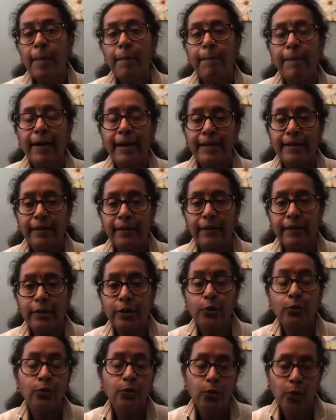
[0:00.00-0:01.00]
but
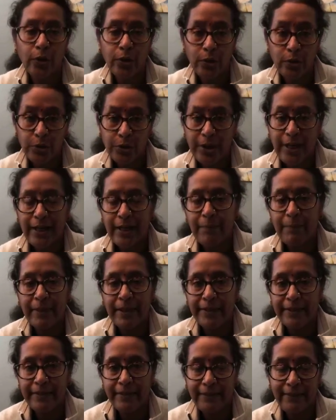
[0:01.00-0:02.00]
your child
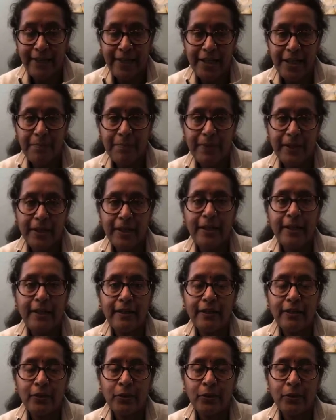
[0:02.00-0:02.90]
better than anybody.